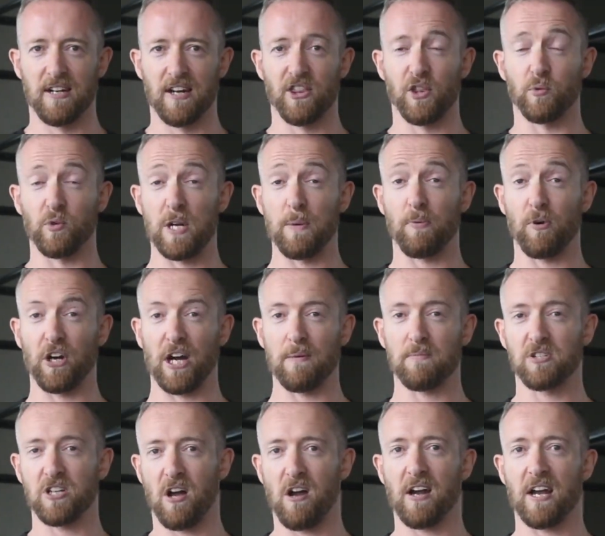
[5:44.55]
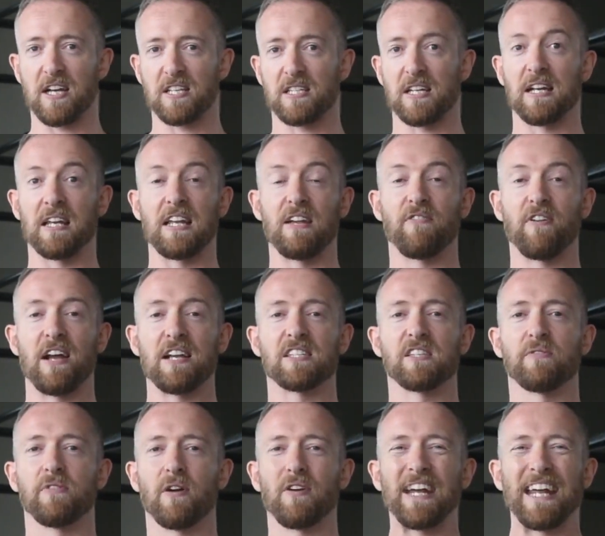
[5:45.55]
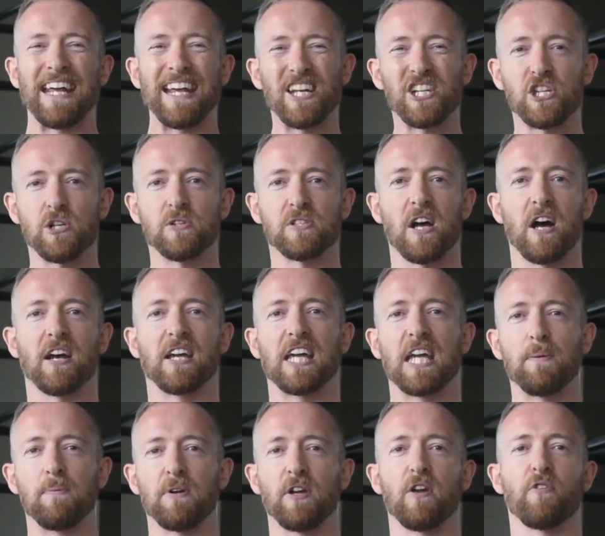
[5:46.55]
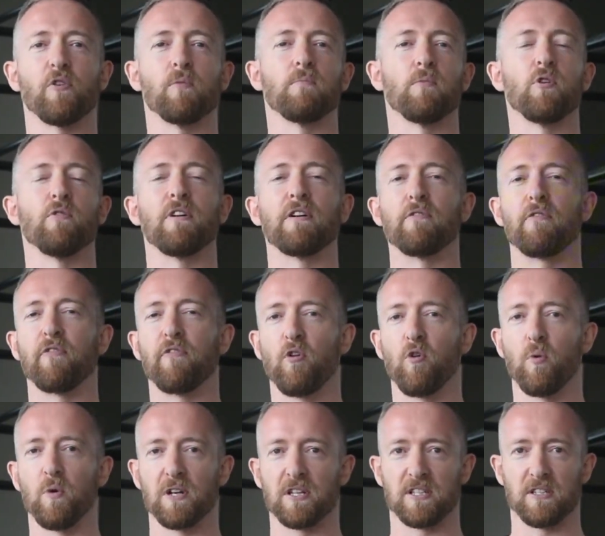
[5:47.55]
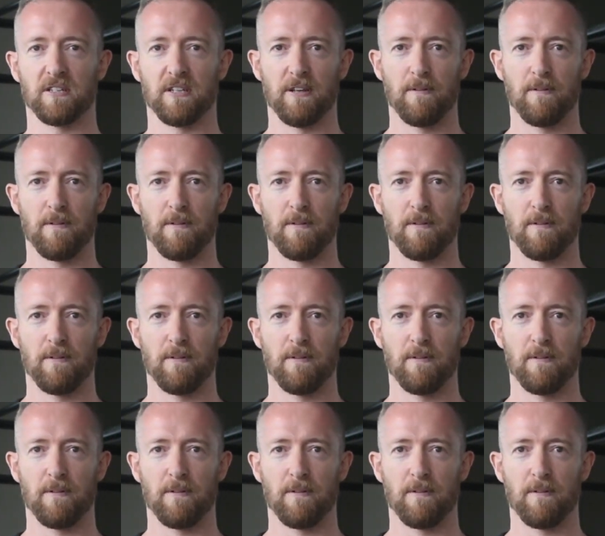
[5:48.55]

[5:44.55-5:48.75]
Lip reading: the Reprogram targets and alleviates the very issues that are keeping you from moving forward.